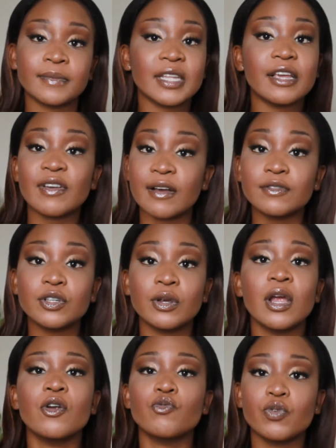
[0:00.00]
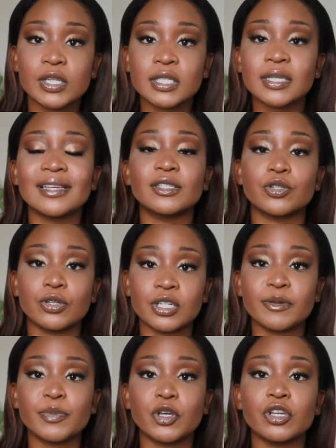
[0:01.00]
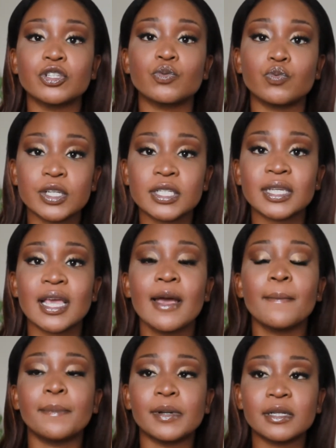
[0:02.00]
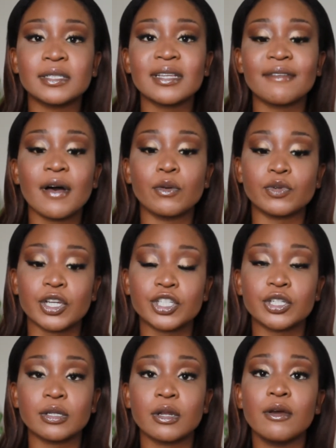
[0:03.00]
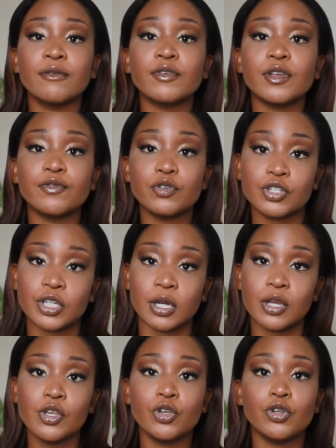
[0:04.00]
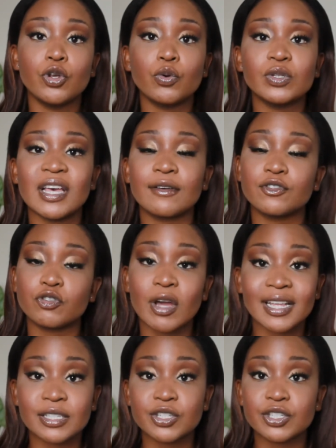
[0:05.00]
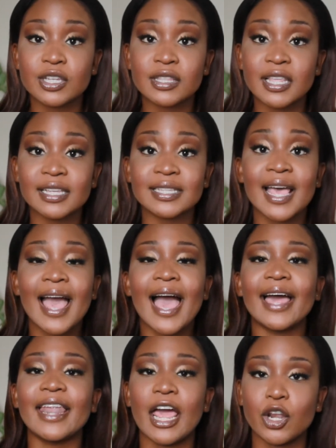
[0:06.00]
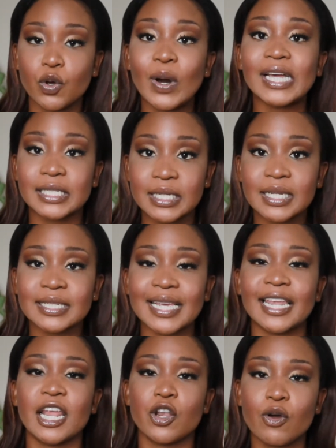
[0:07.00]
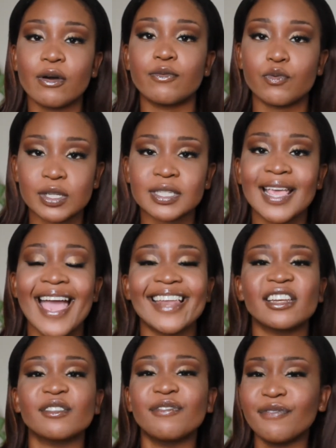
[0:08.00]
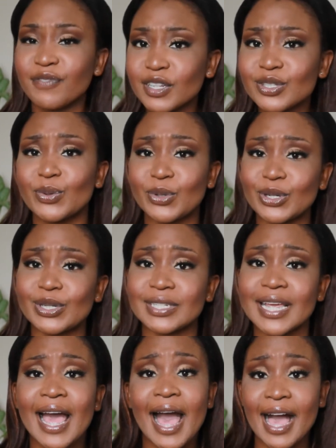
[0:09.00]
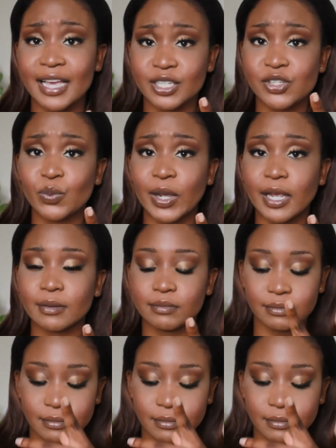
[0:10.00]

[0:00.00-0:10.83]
if you have to, risk is good, because risk builds a foundation for your future. You know what, I've tried certain things and I know I did it, and I know I've risked and it feels so good, I swear.